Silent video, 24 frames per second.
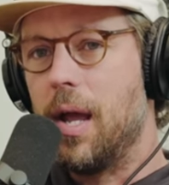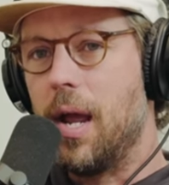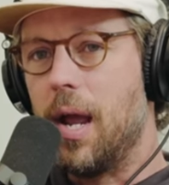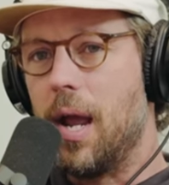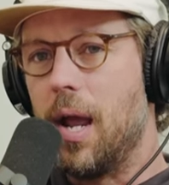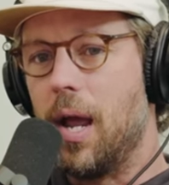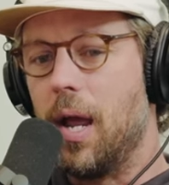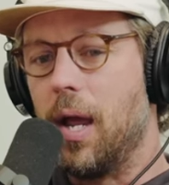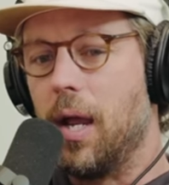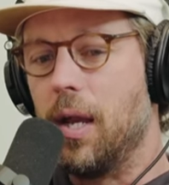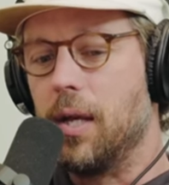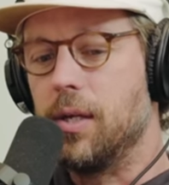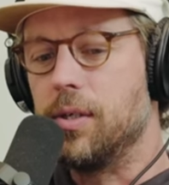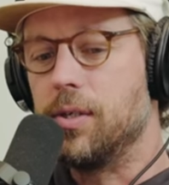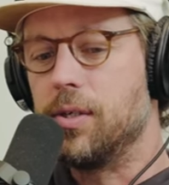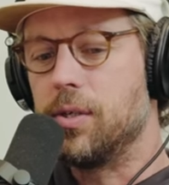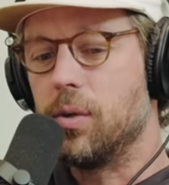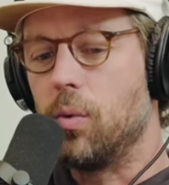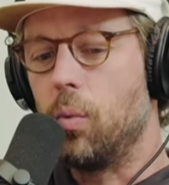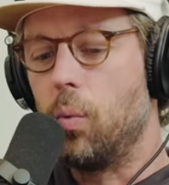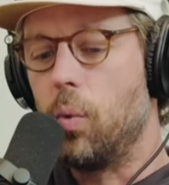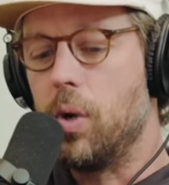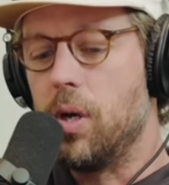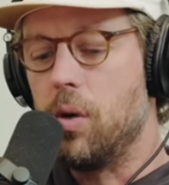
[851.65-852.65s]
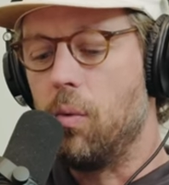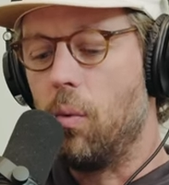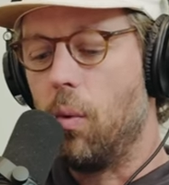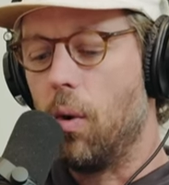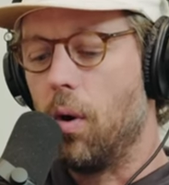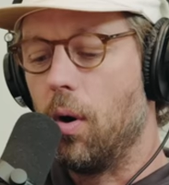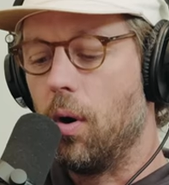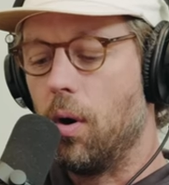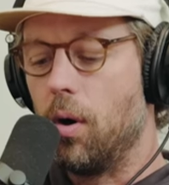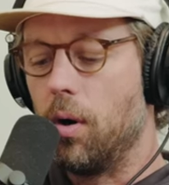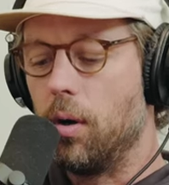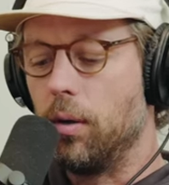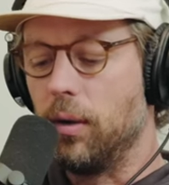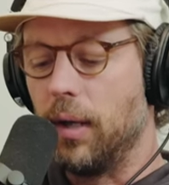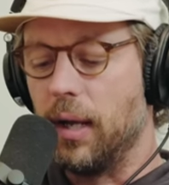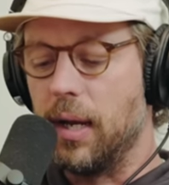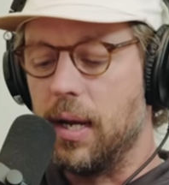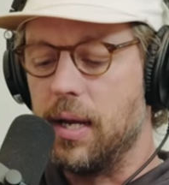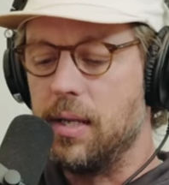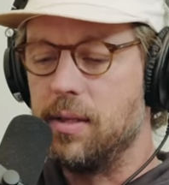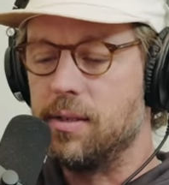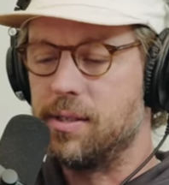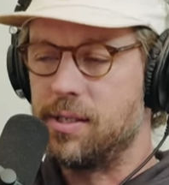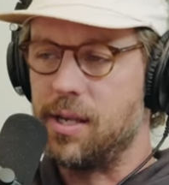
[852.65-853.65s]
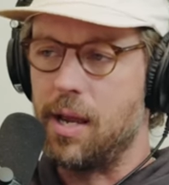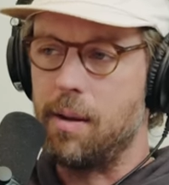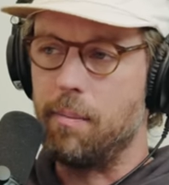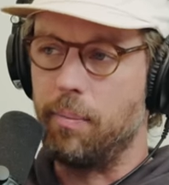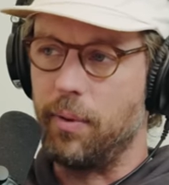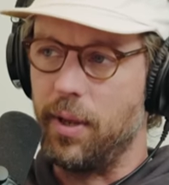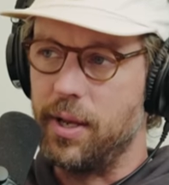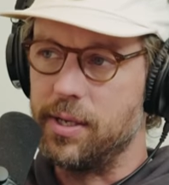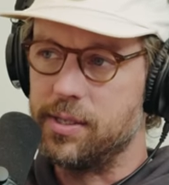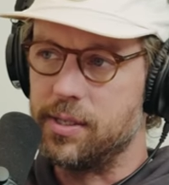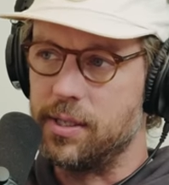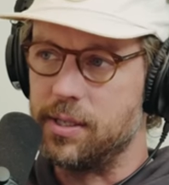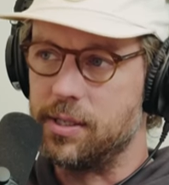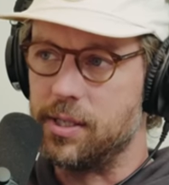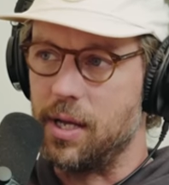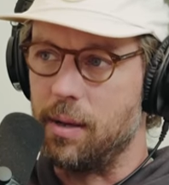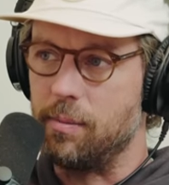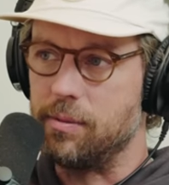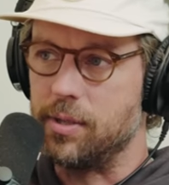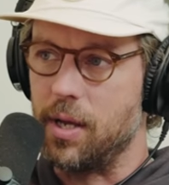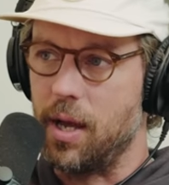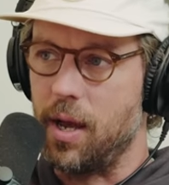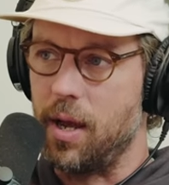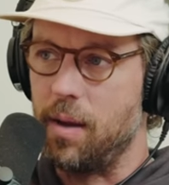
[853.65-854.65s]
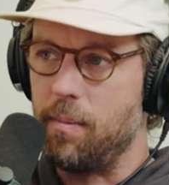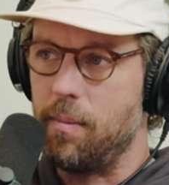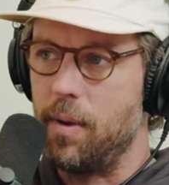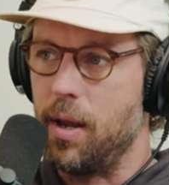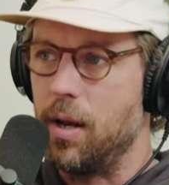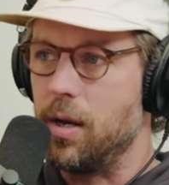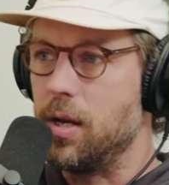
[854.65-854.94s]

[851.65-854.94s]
and we were like in the same place at the same time,